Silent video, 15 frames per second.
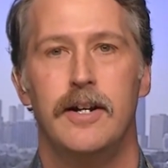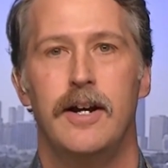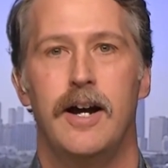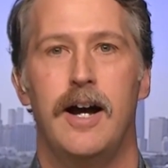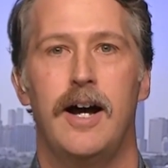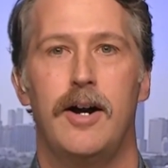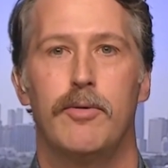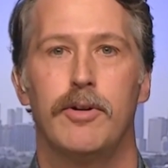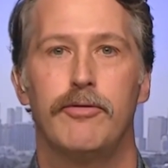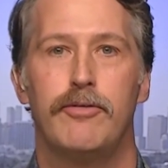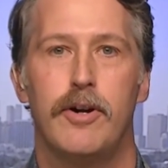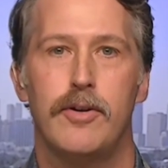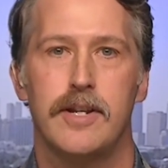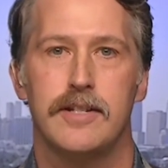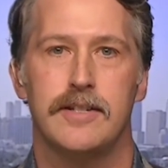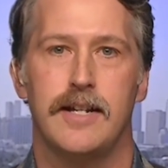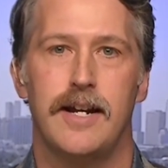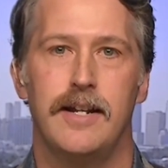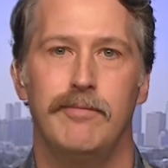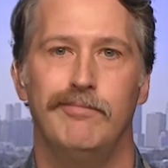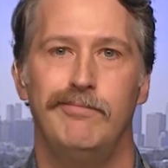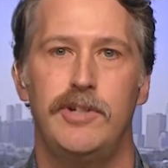Uh, we're focused
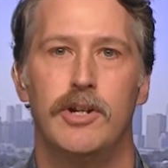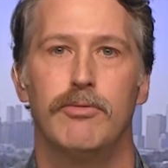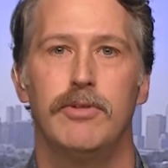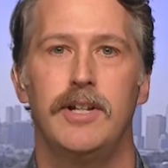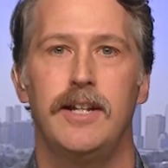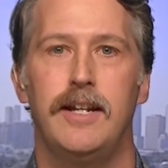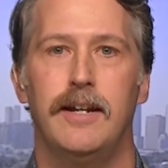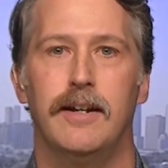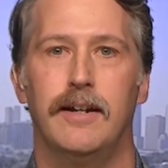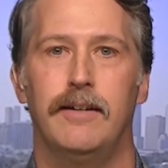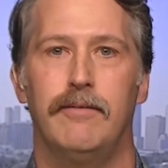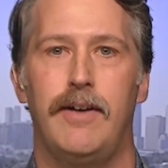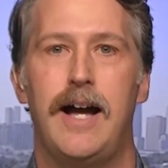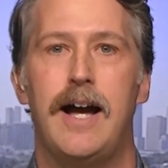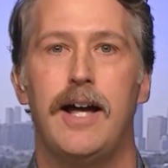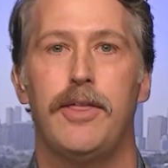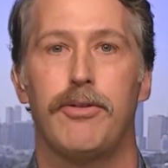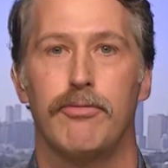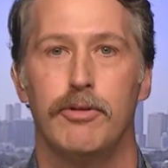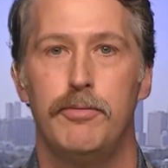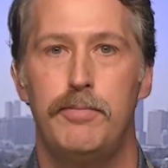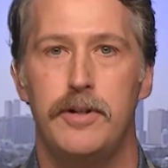on, you know, really a high
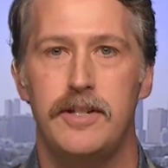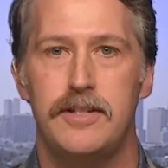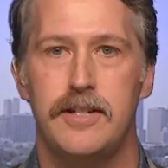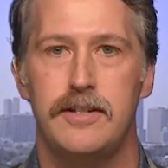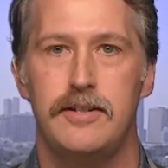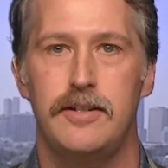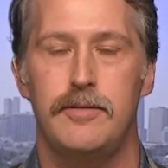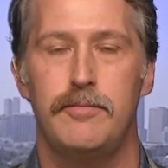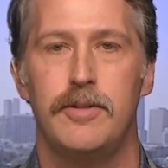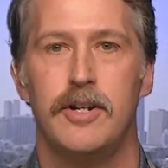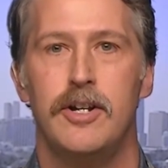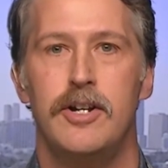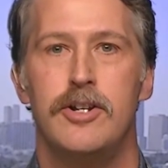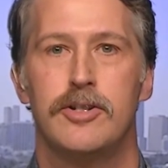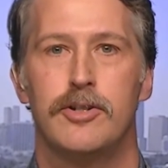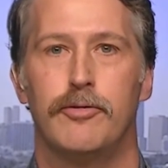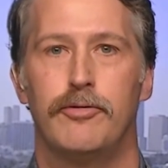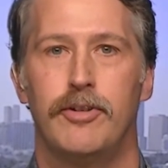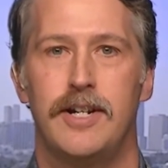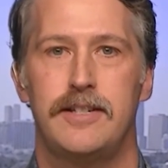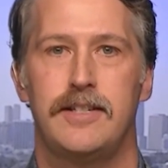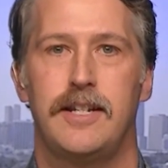throughput system. So for
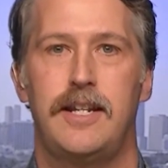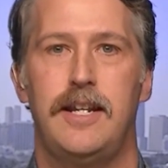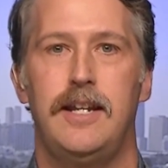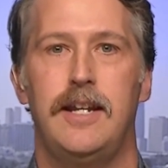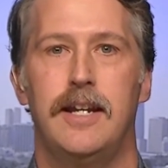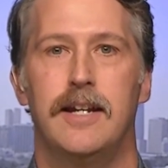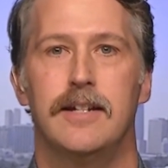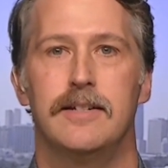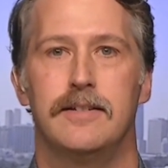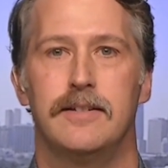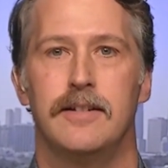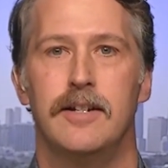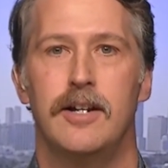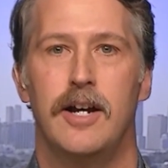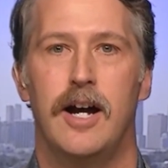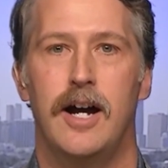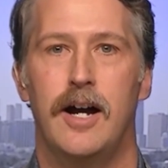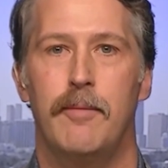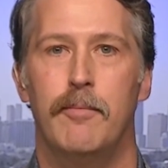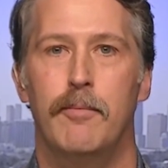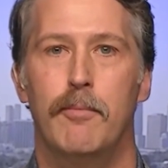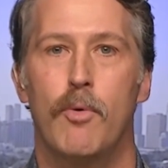us, the key is
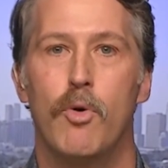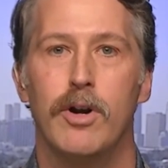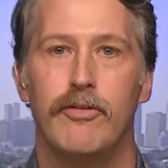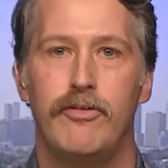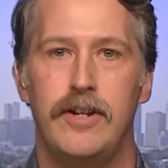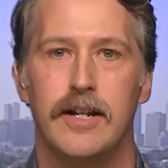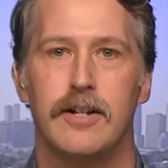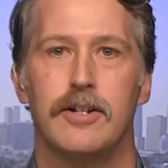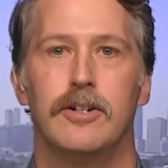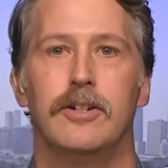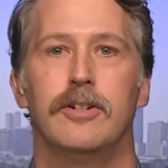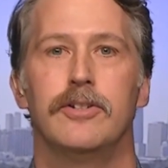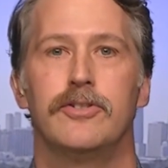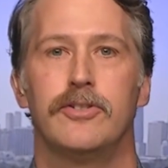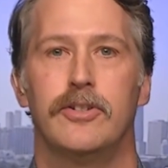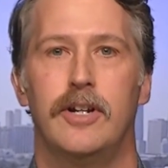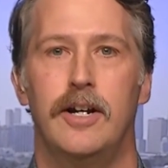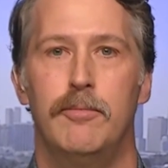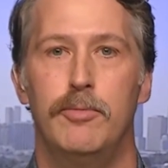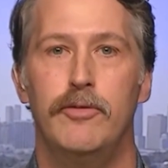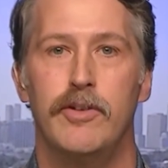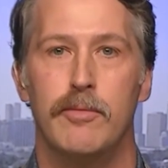Um, more vehicles uh,
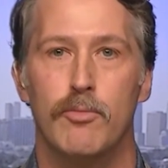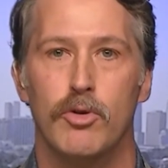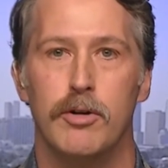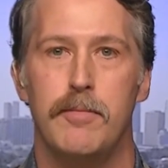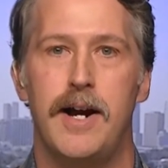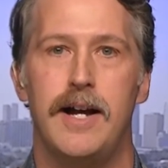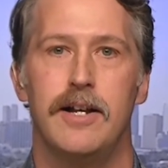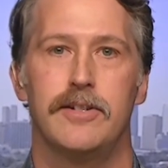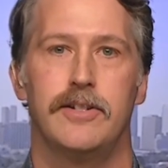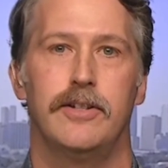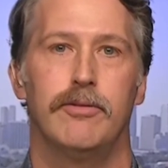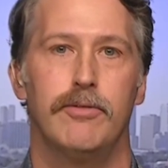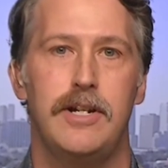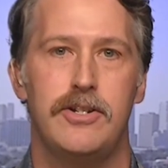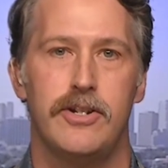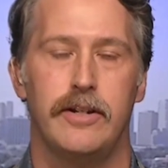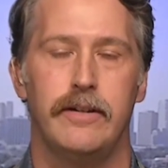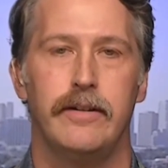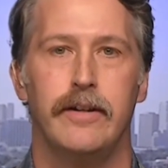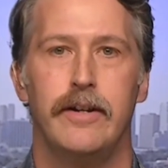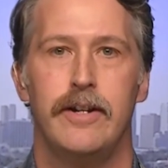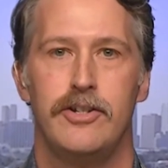moving more miles in the region.
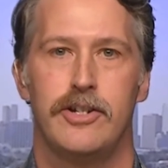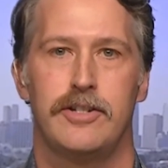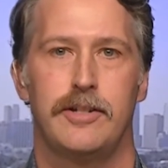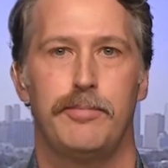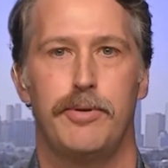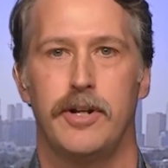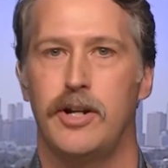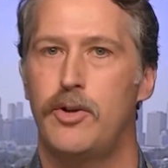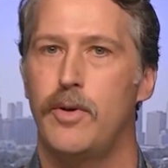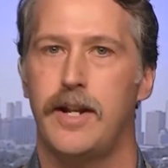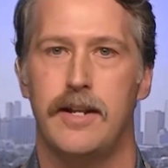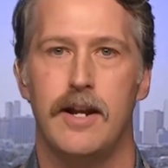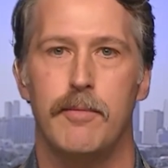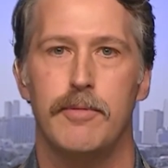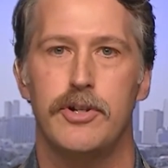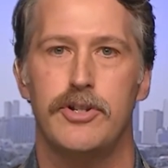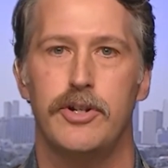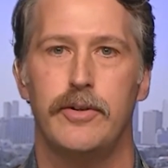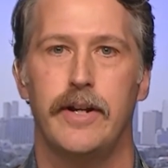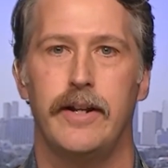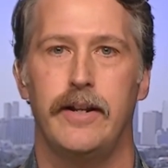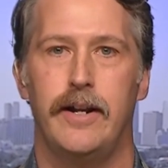Just to put a quick number to
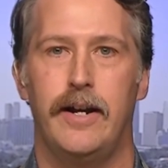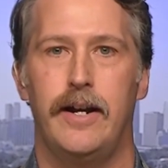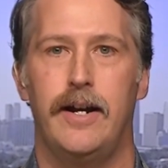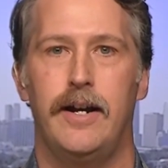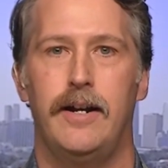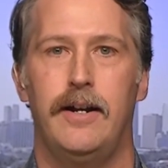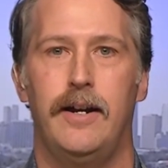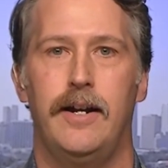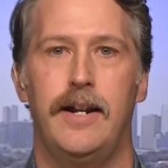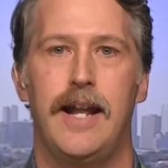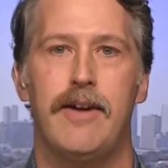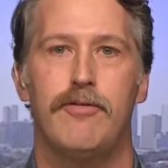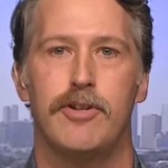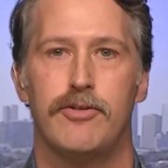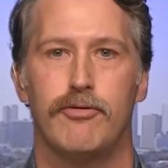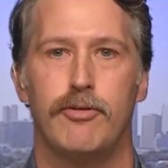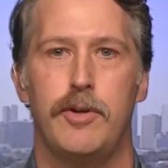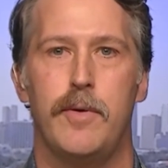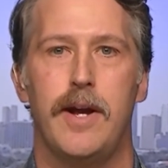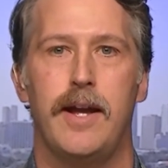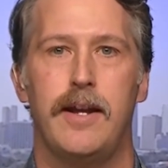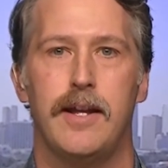it, uh, an average
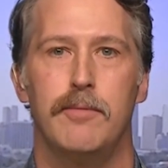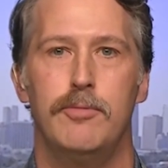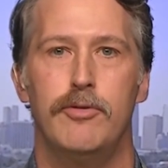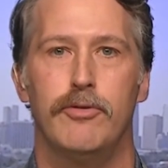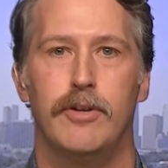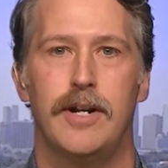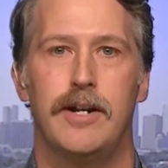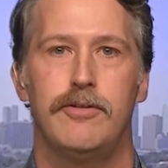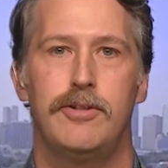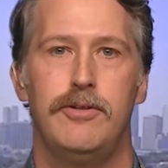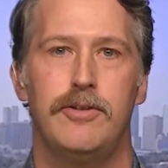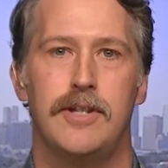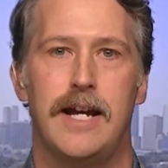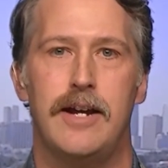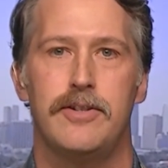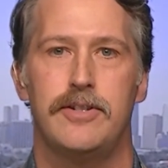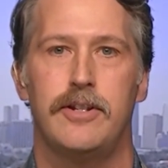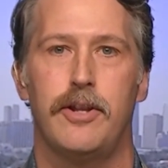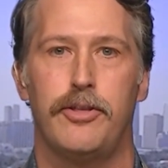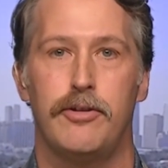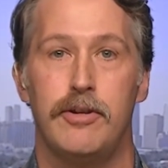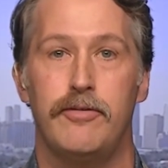freeway can move around two thousand to
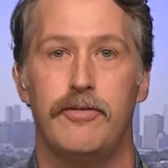three thousand